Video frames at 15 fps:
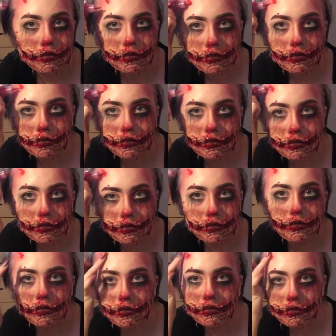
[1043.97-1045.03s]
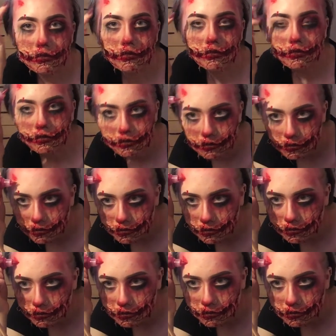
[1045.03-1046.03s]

like, you know, take it off.